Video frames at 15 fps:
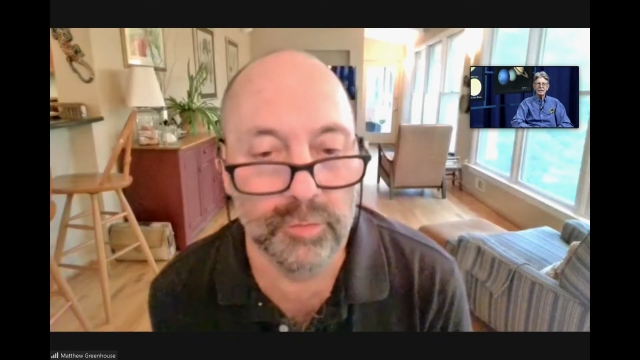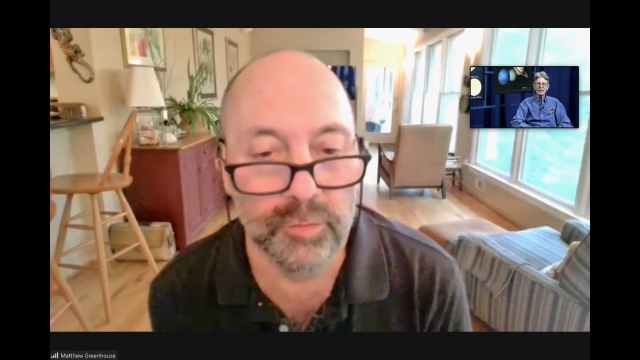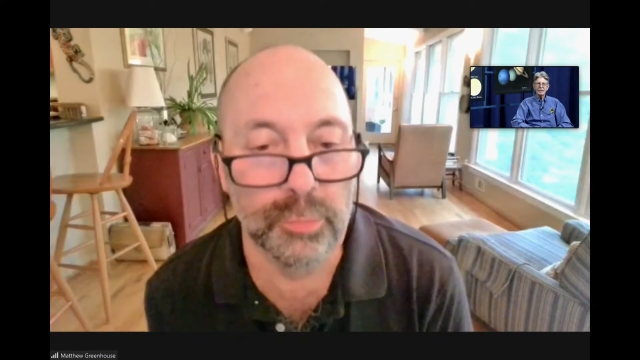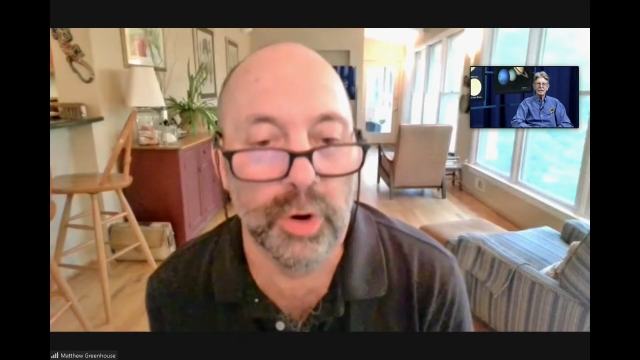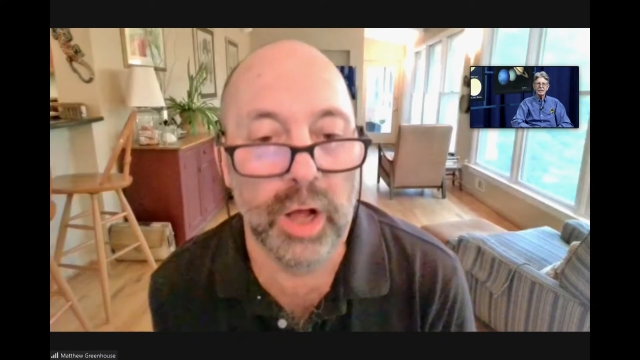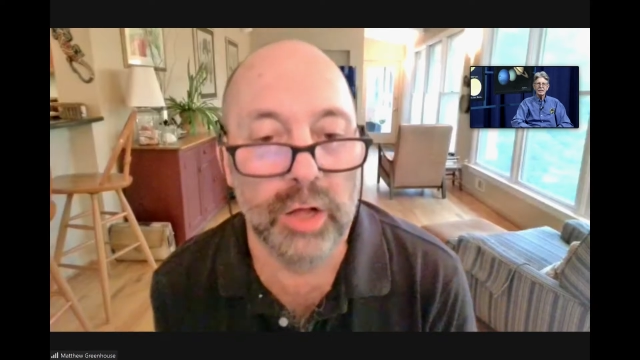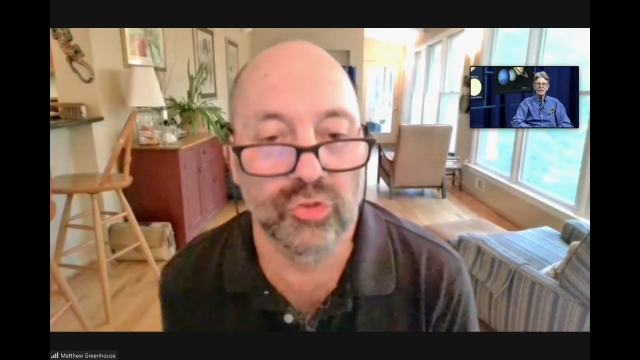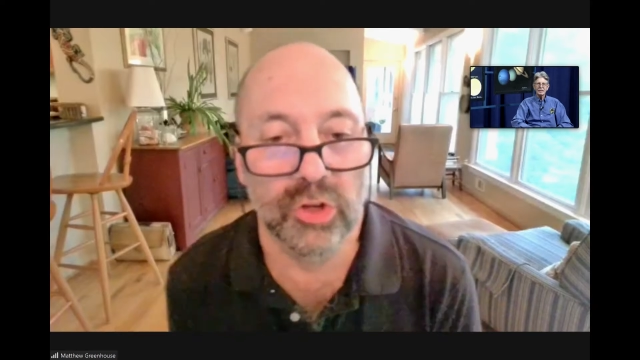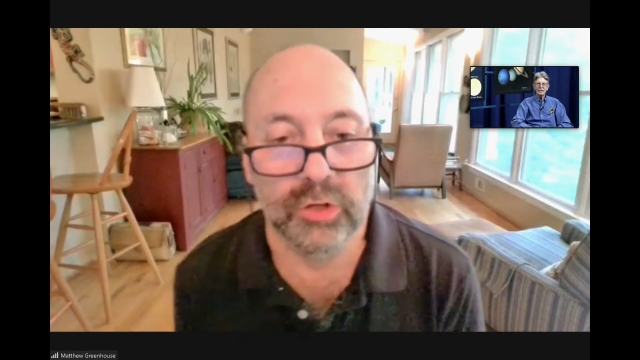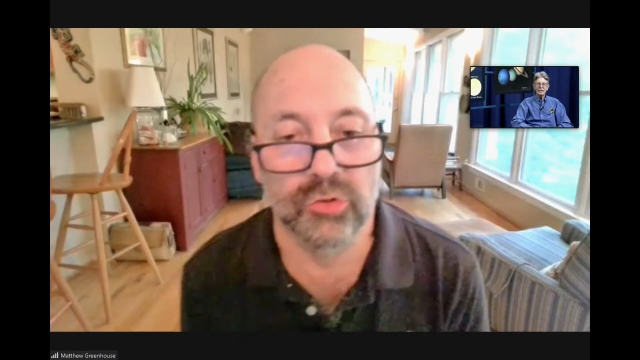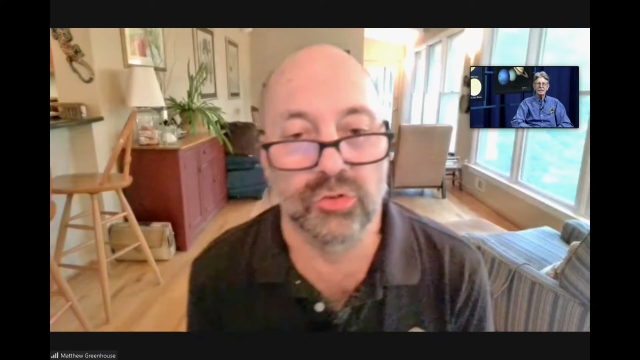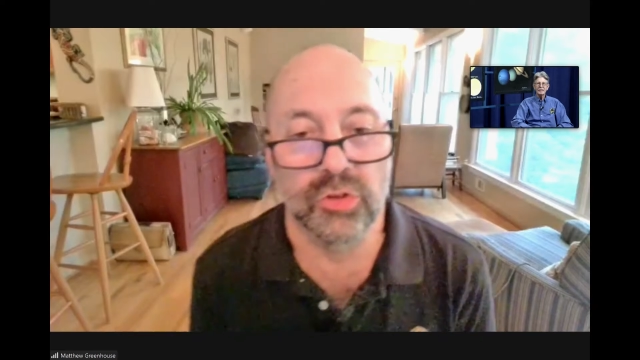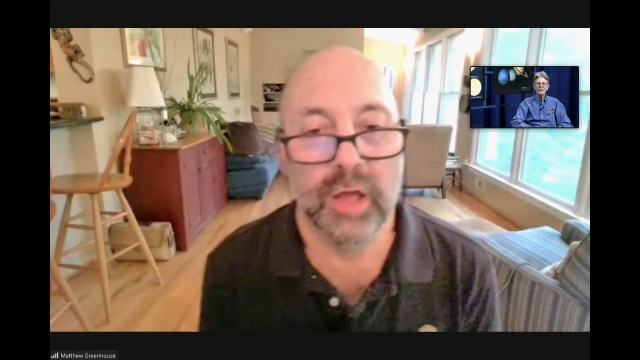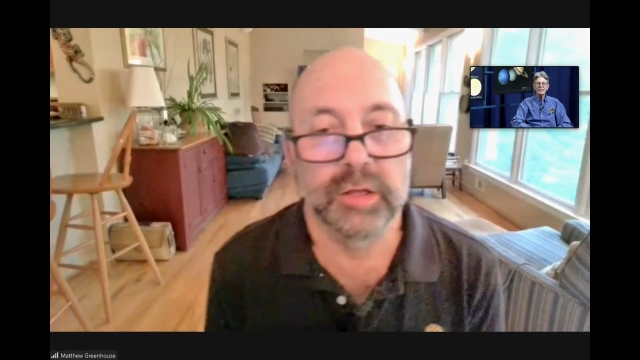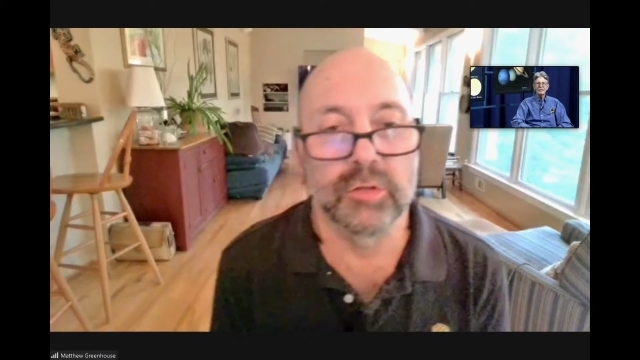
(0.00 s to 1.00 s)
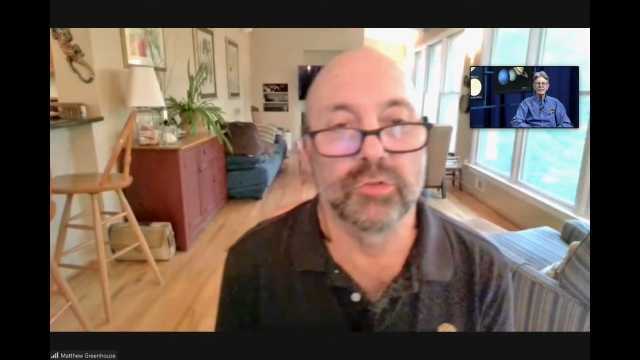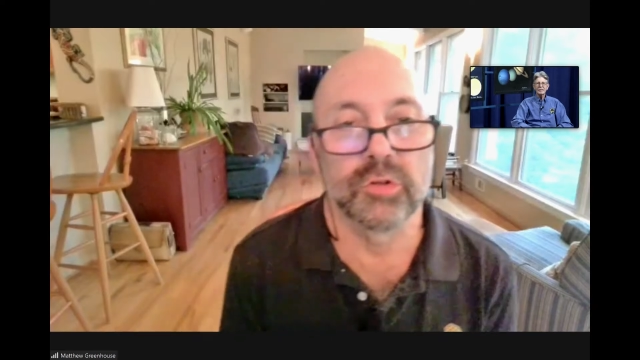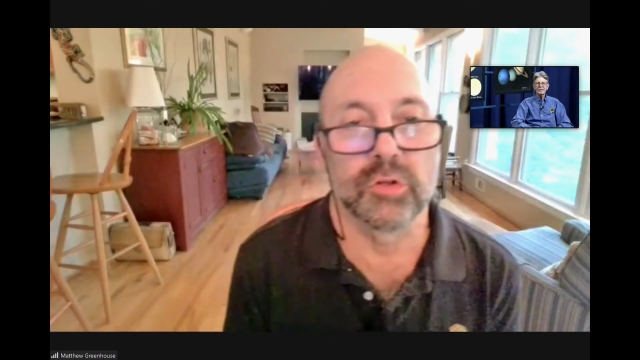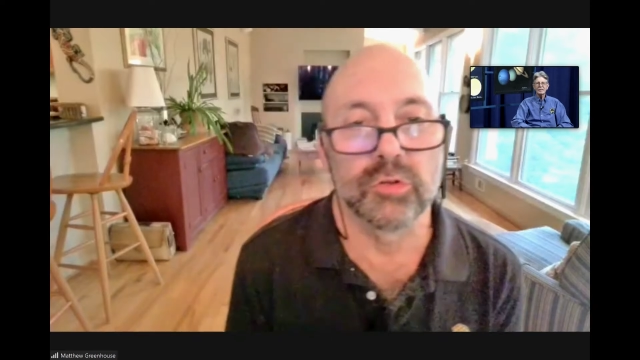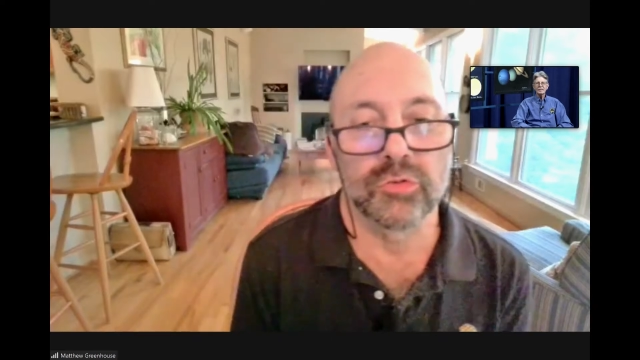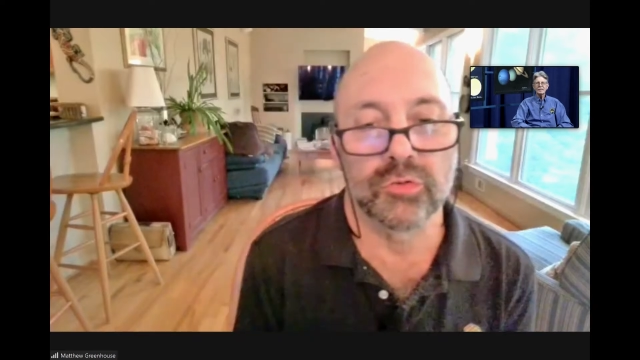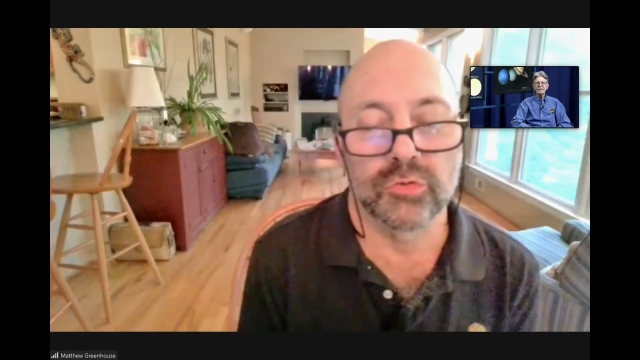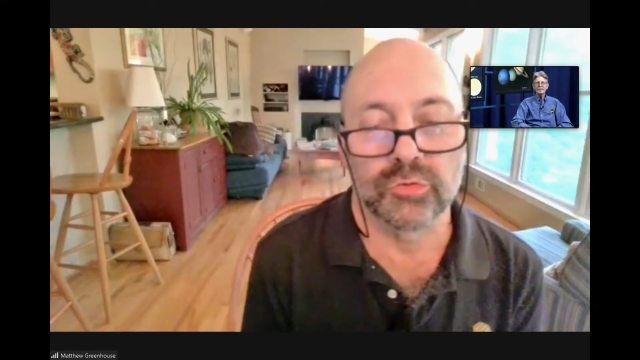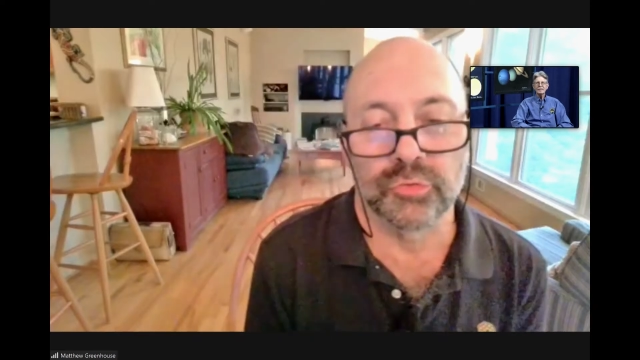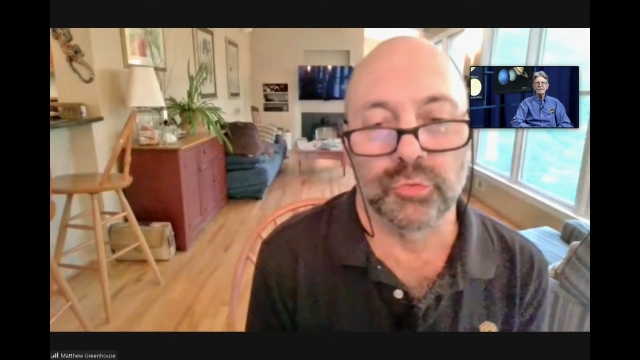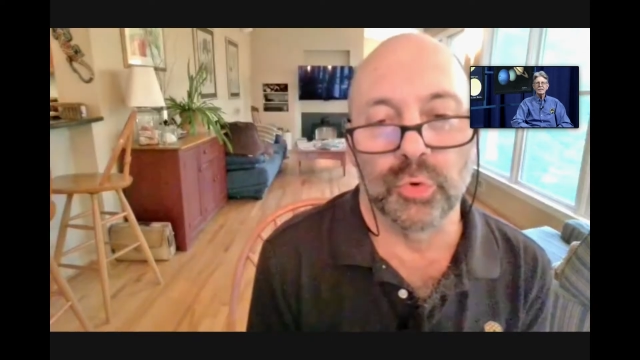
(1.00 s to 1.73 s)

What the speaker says: of the project scientists